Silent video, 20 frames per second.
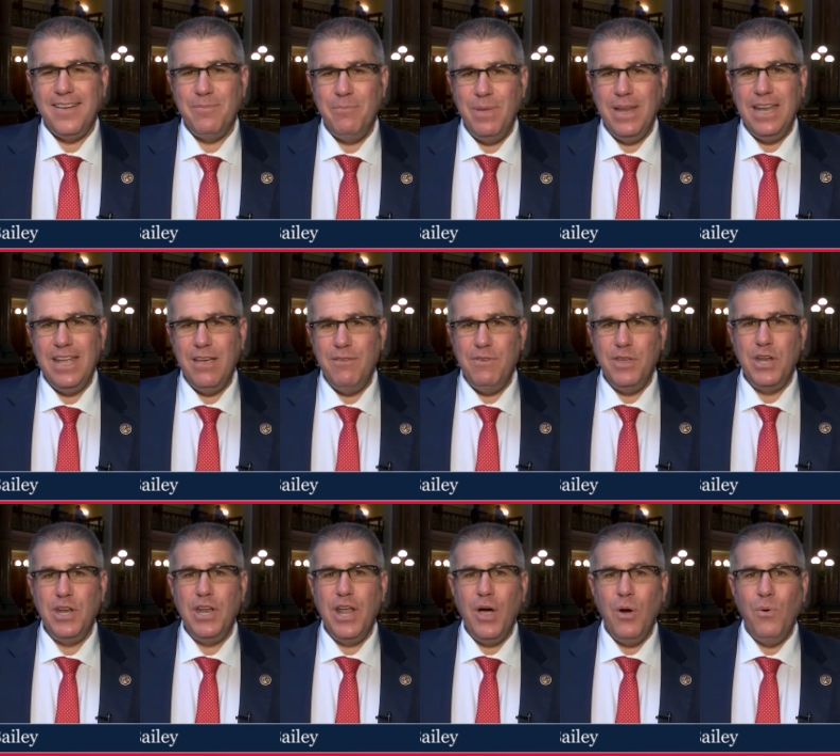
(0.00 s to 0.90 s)
many of
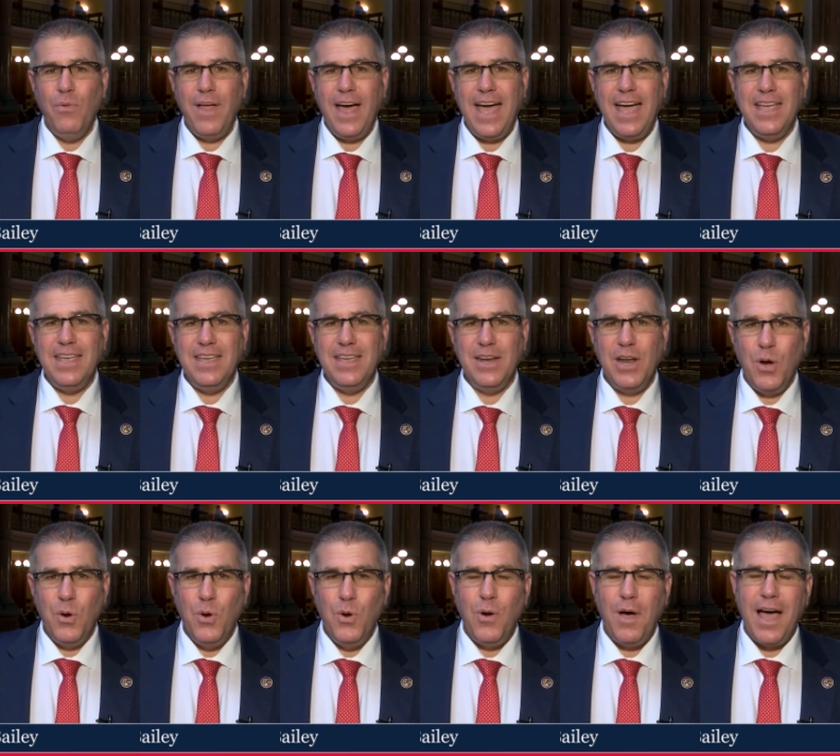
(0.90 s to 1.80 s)
you know that, you
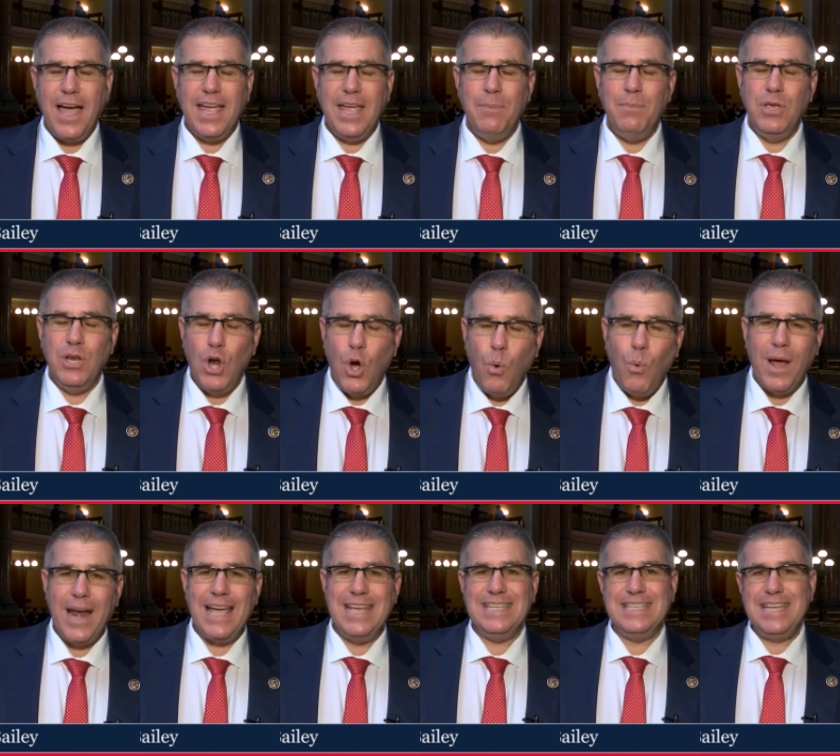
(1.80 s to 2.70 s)
know who I am, you know
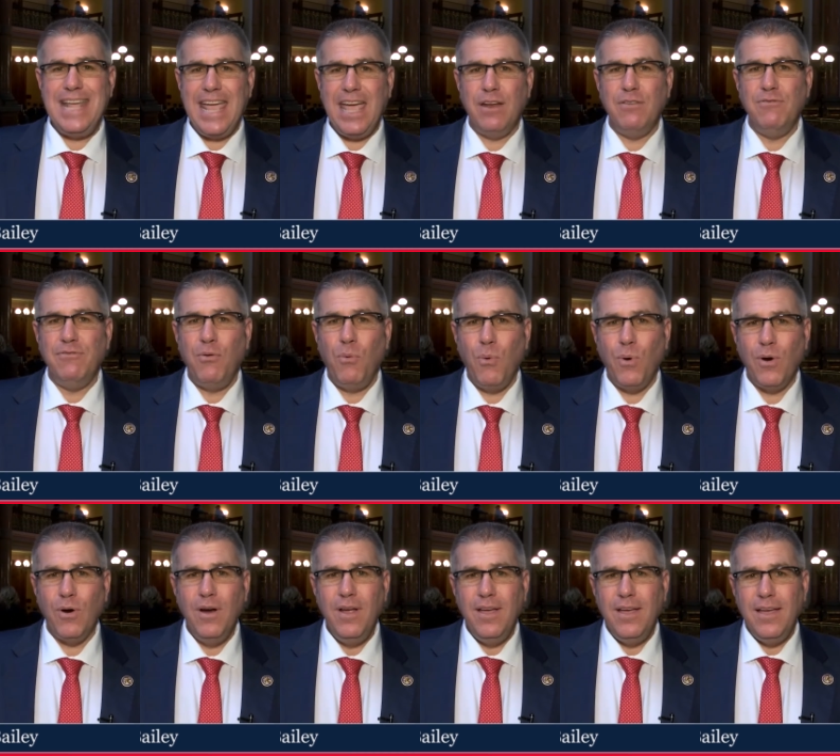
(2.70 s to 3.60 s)
what I stand
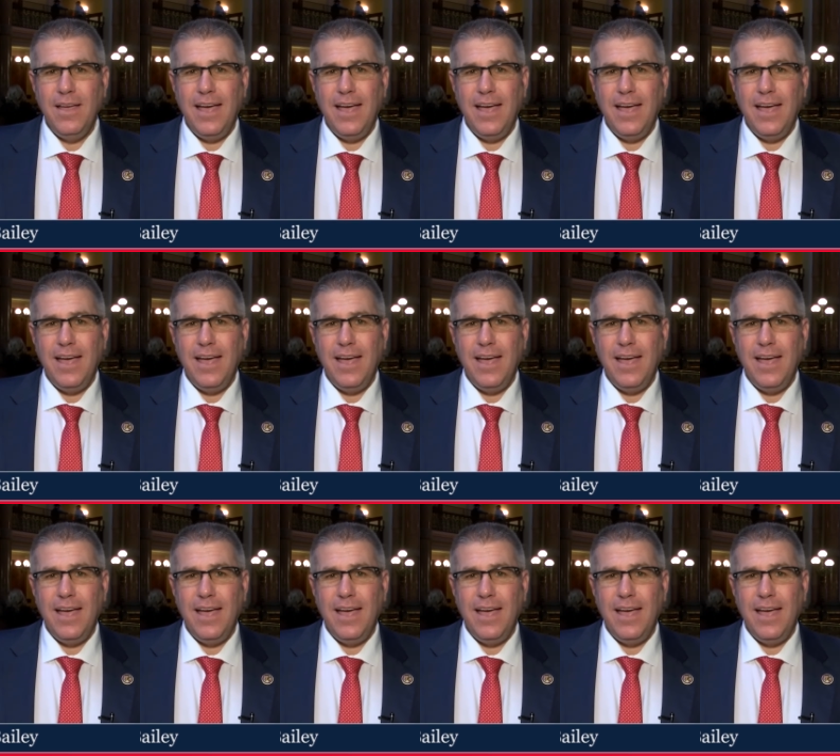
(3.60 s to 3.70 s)
for.